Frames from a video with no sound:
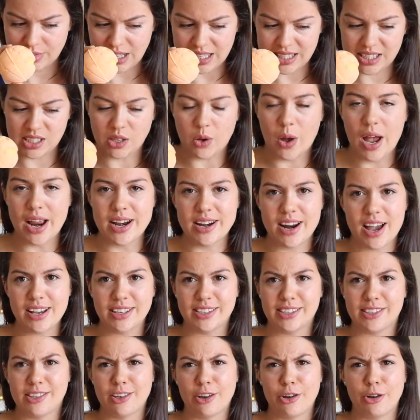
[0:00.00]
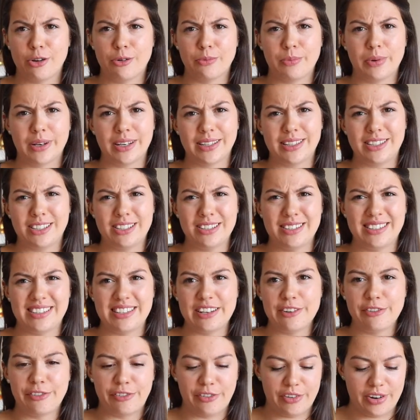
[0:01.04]
It's quite nice though, but it's just
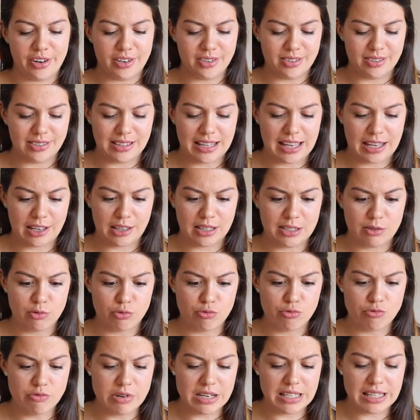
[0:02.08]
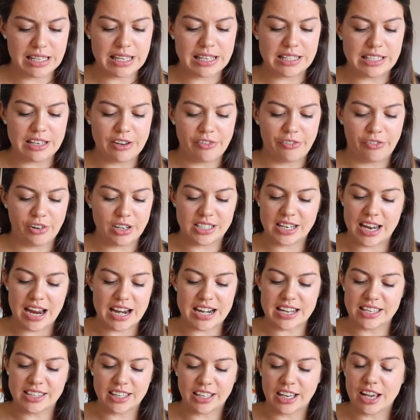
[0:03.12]
different. Like it's really different to
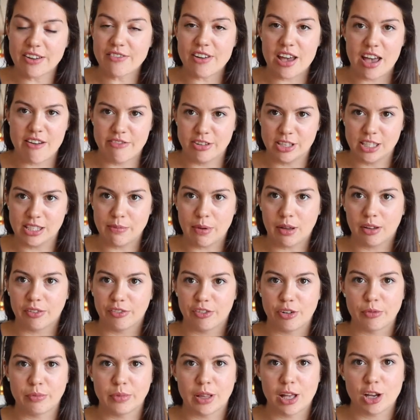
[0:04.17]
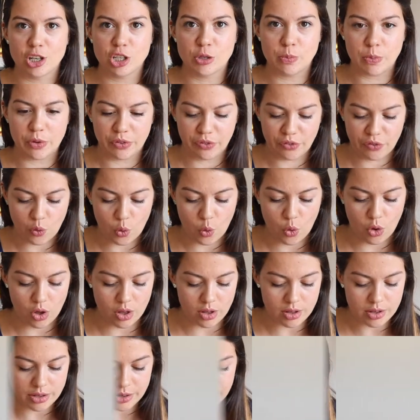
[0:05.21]
anything I've ever smelt from Lush before.
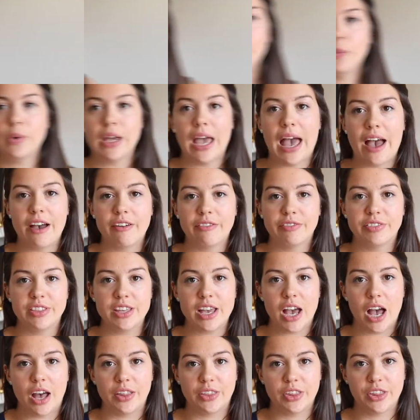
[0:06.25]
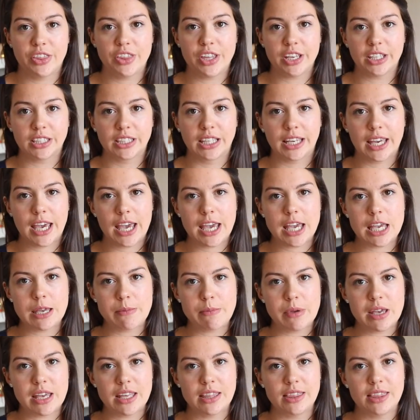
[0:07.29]
Then we have the other thing that
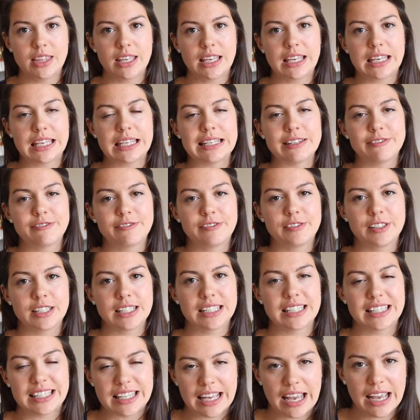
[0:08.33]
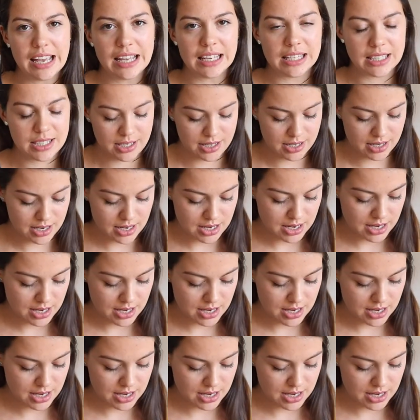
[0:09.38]
came in the gift set,